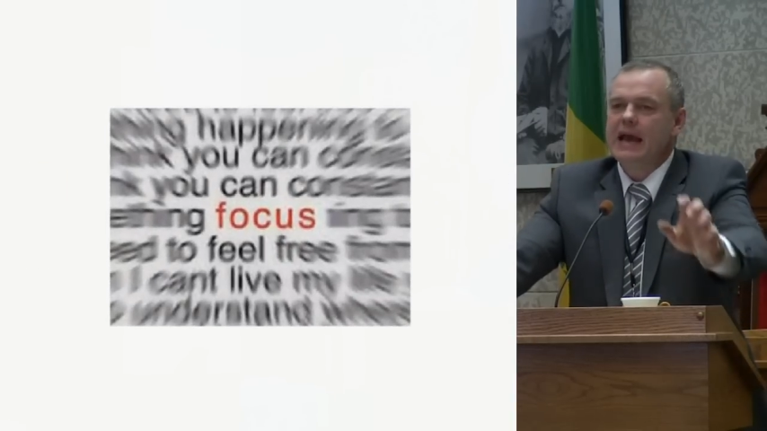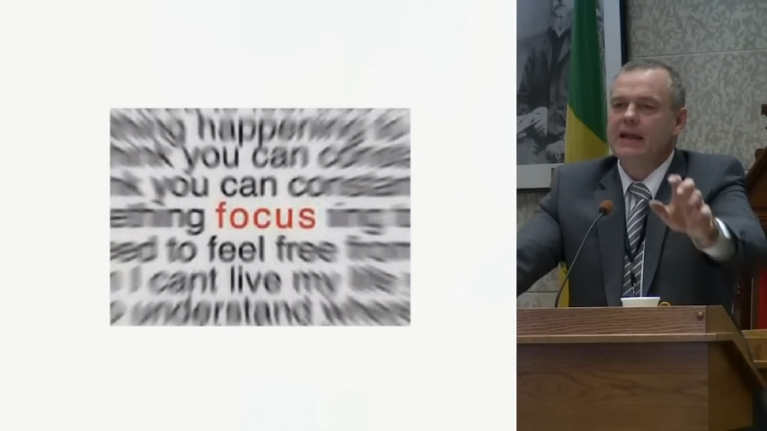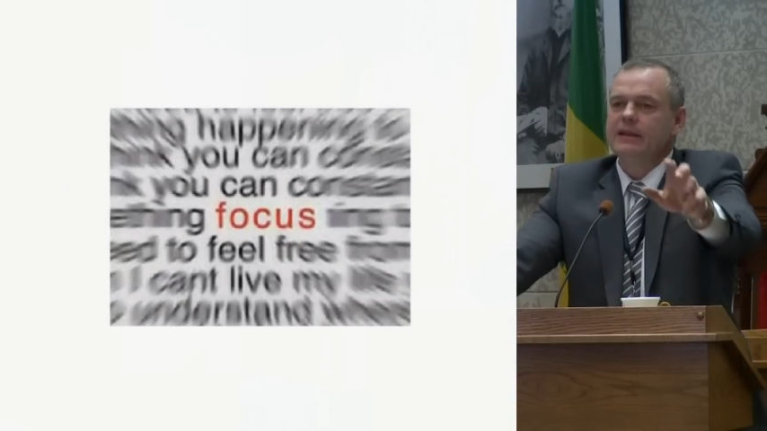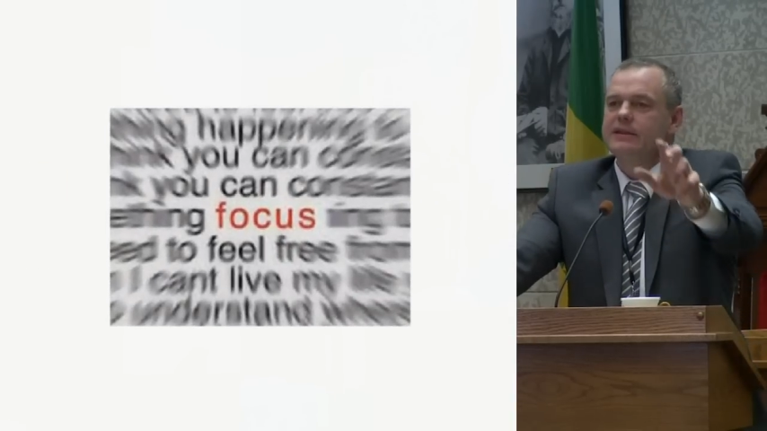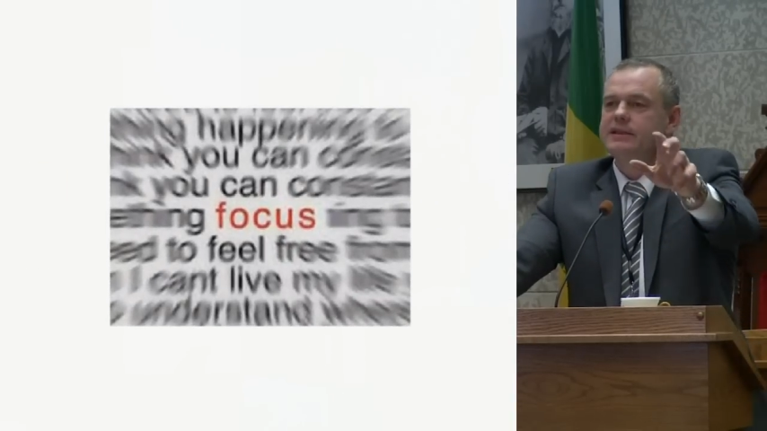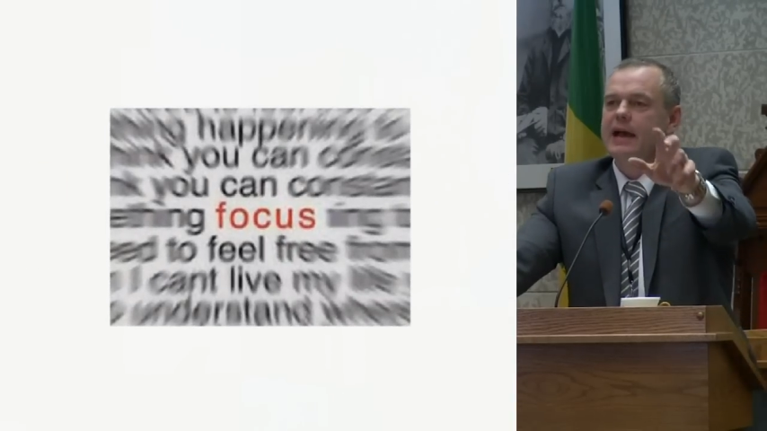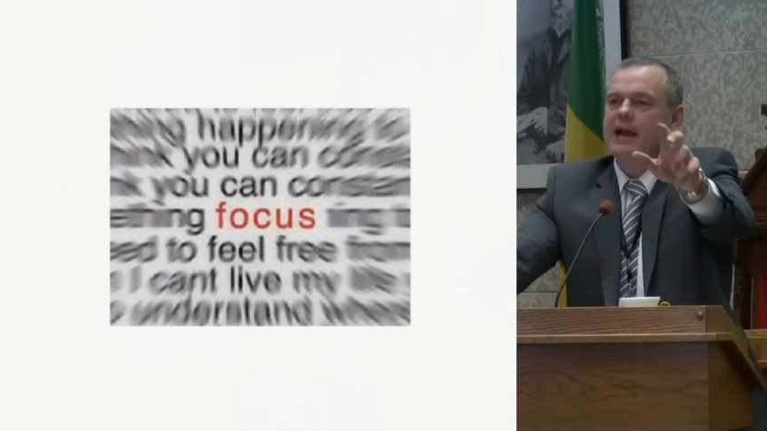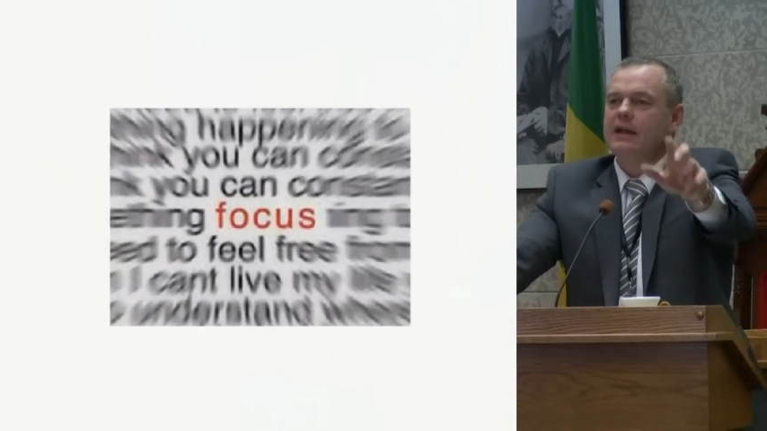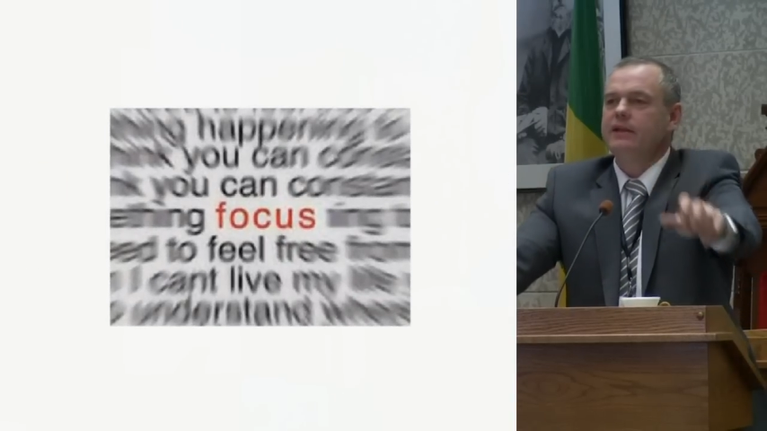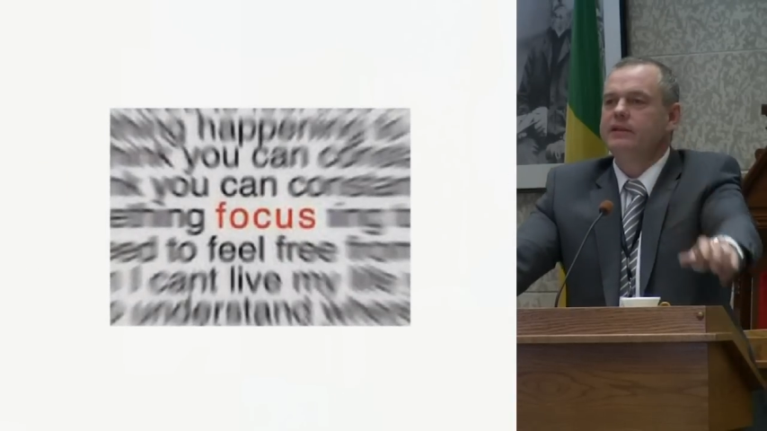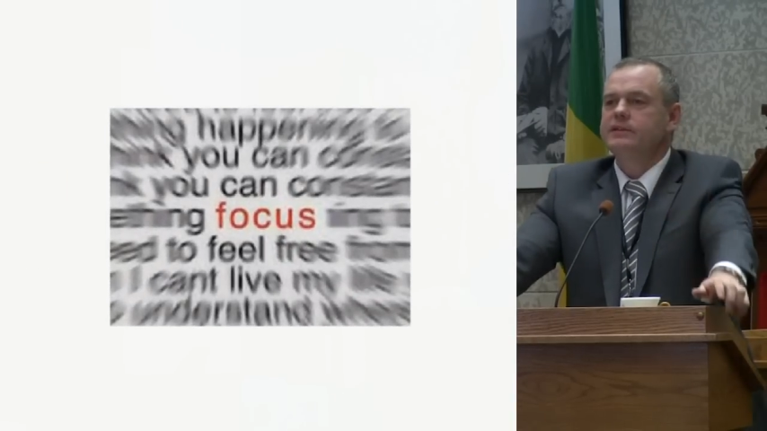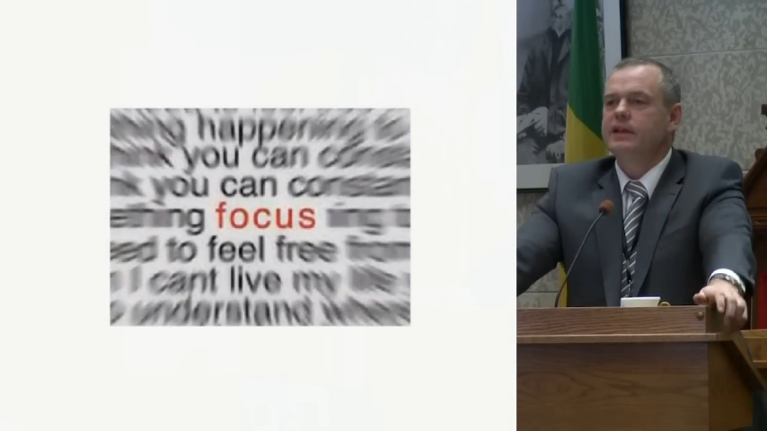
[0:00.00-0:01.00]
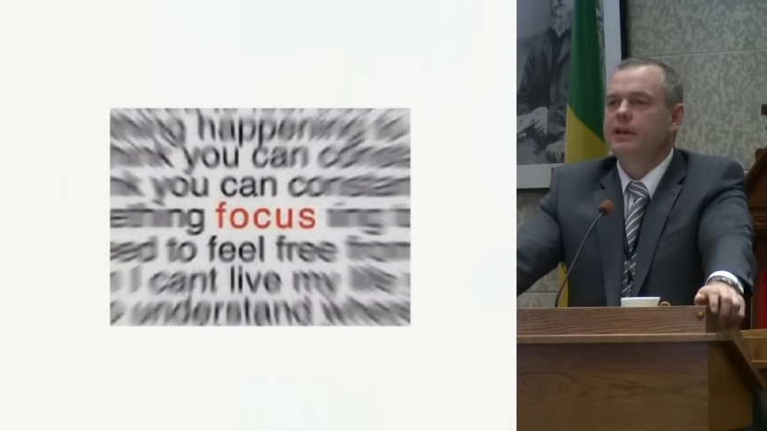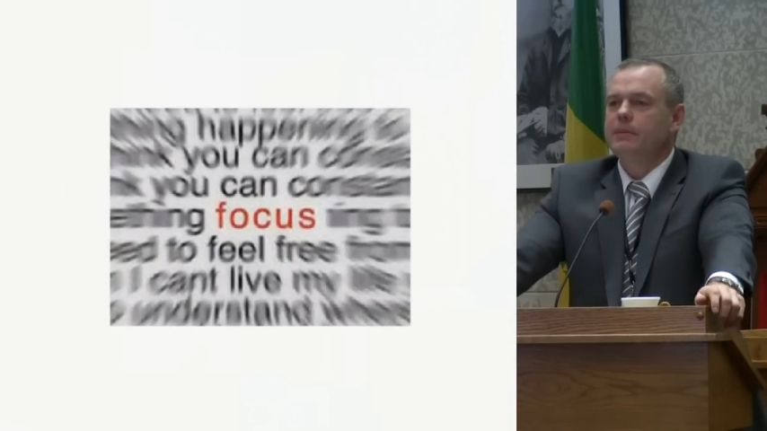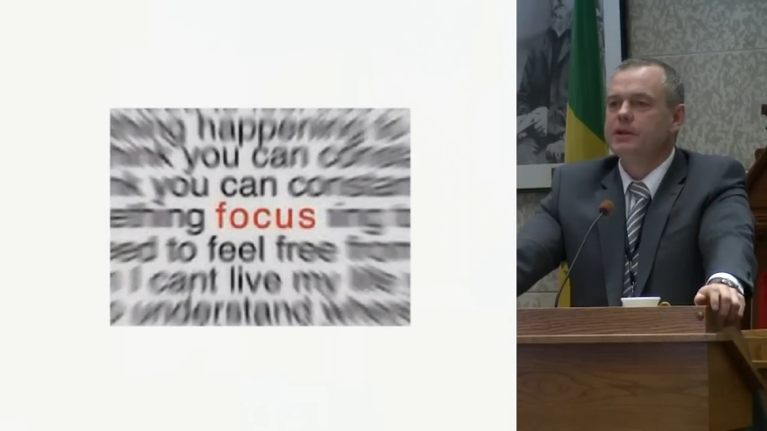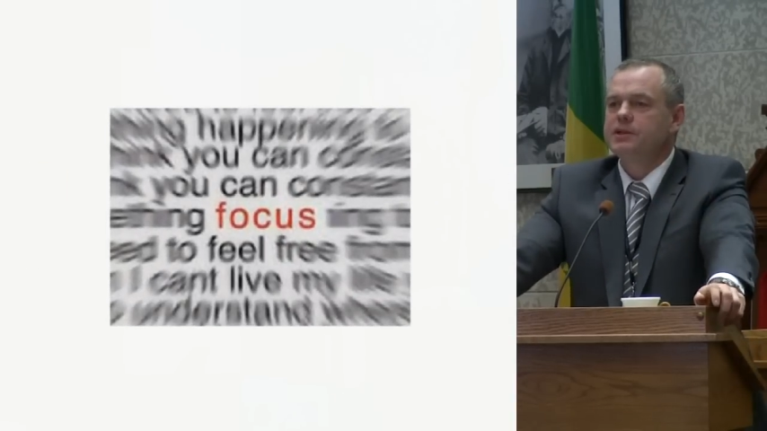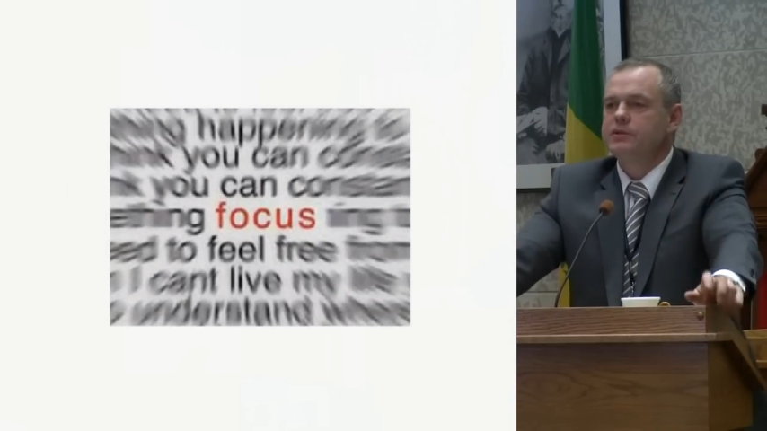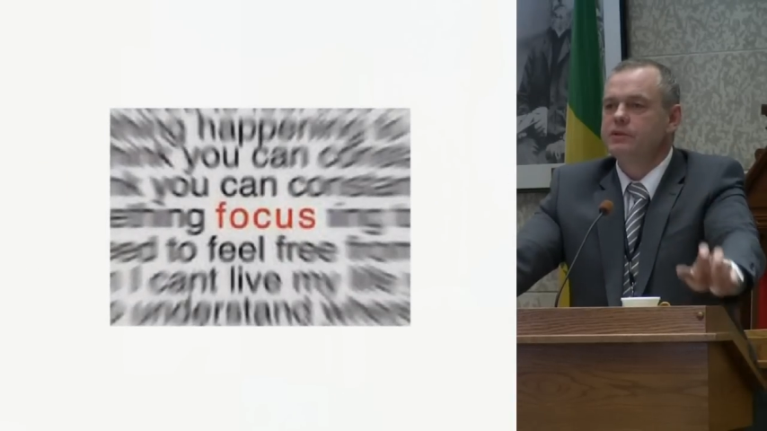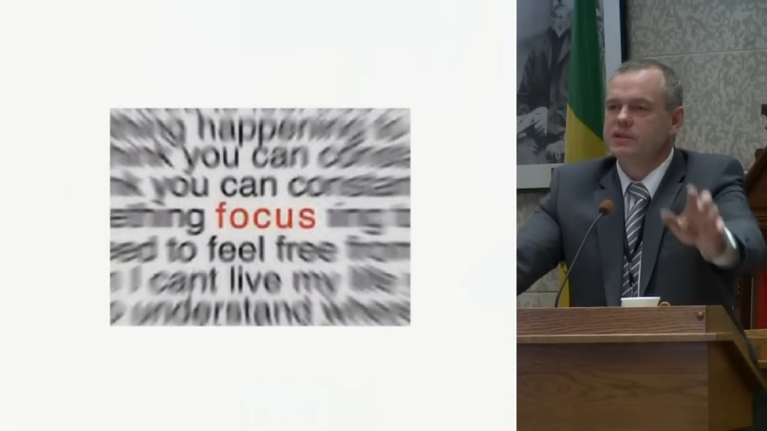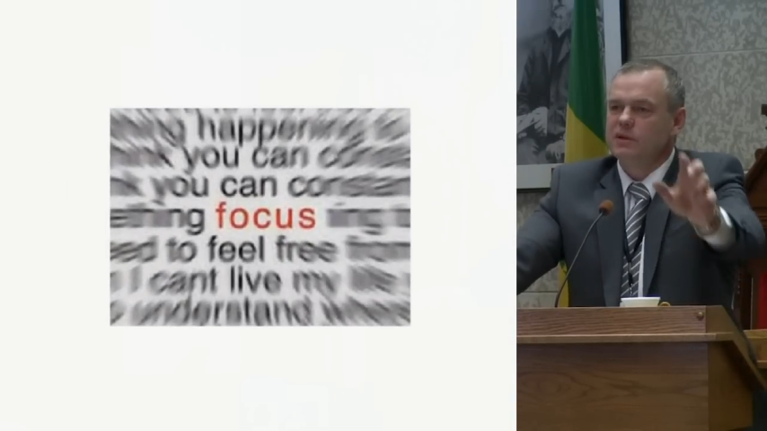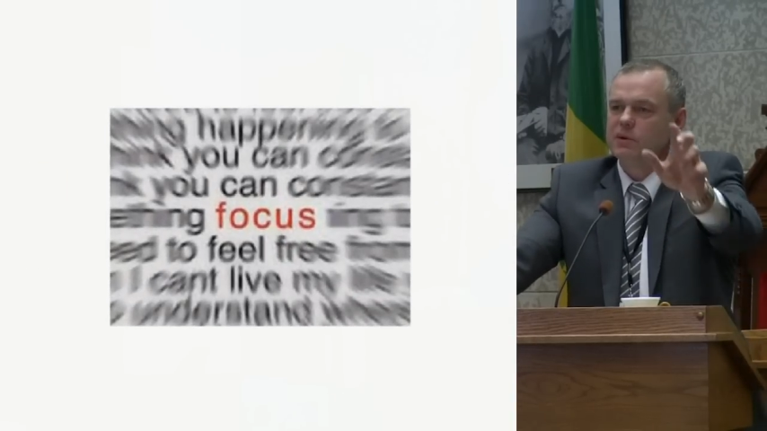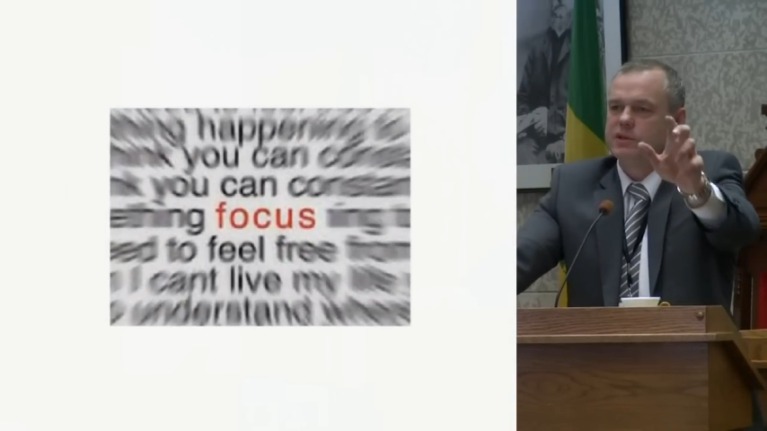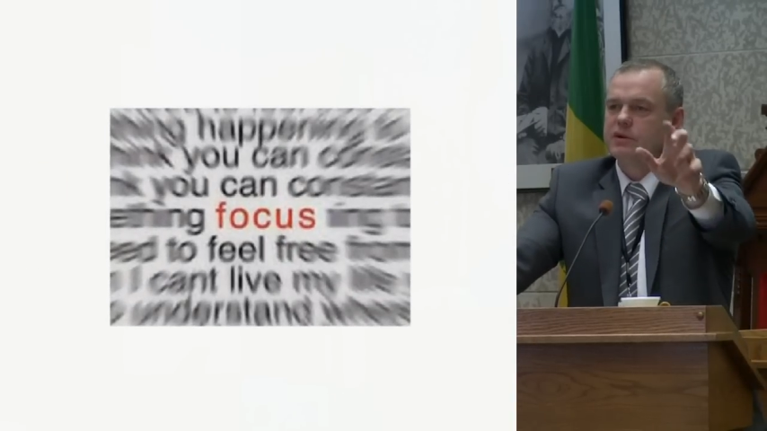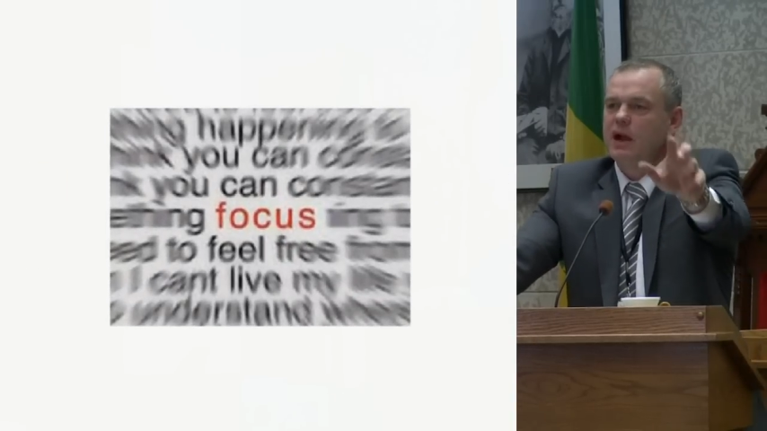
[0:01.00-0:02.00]
had exactly the same issues
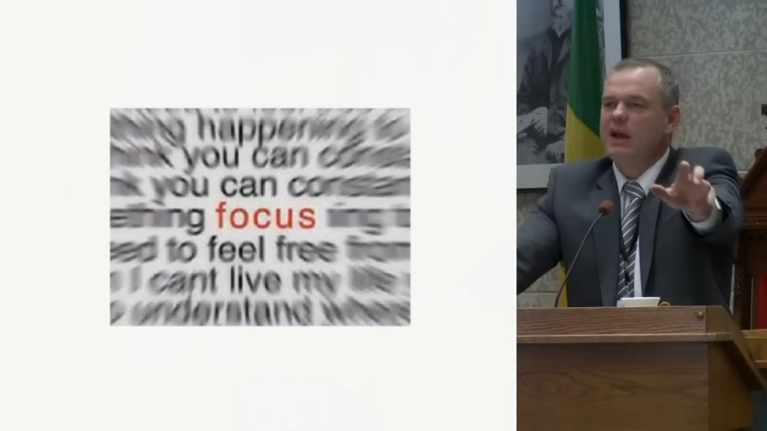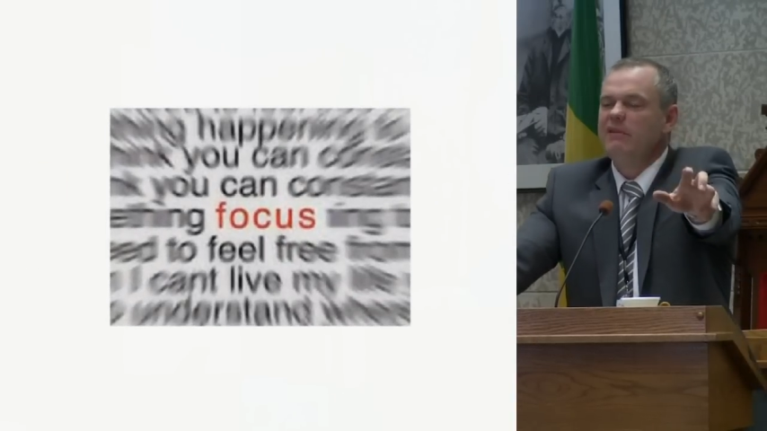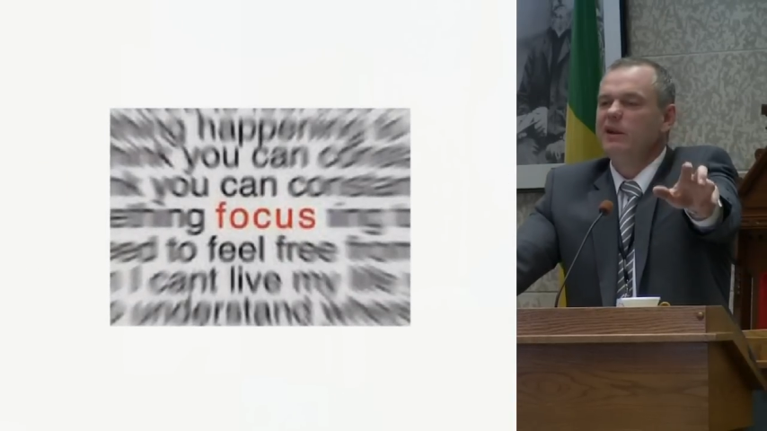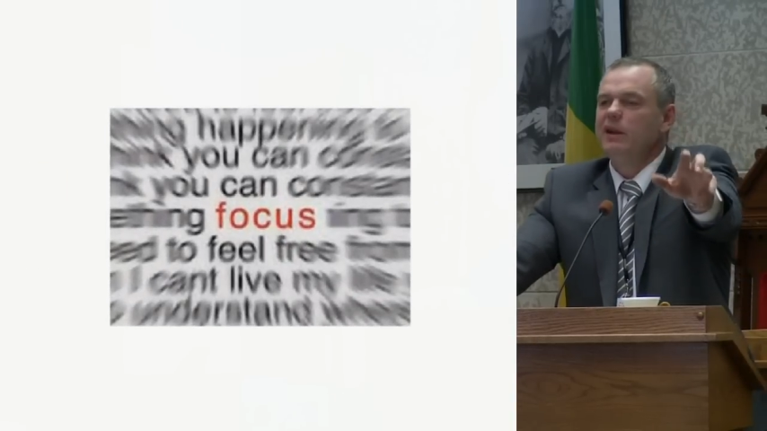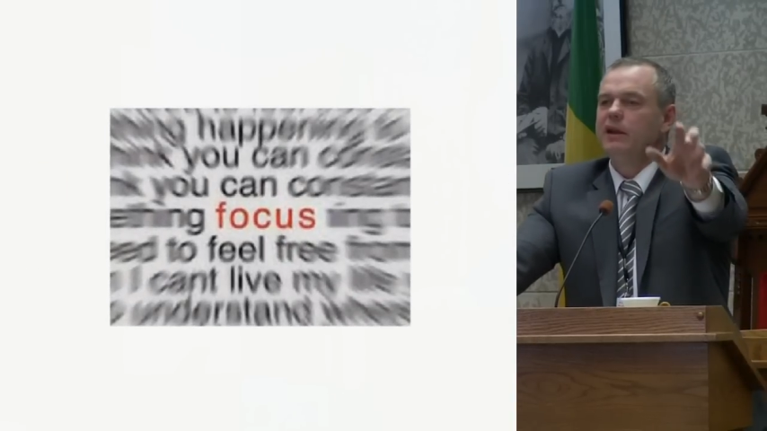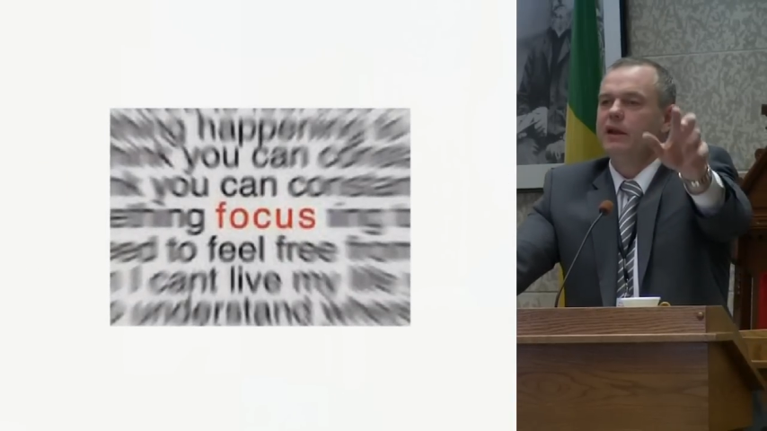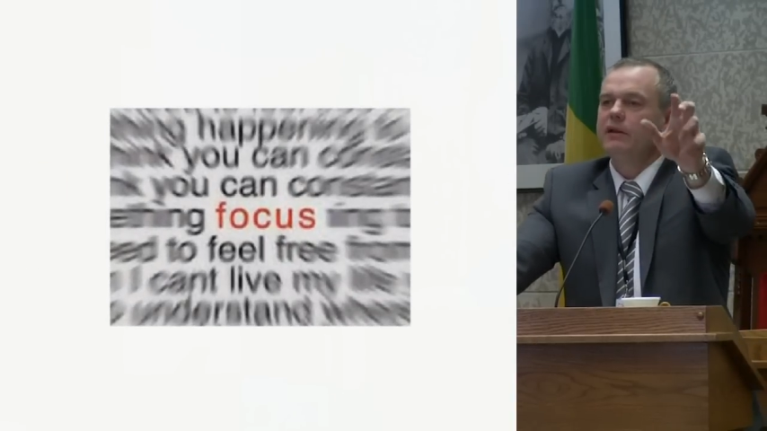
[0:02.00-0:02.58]
that were driving it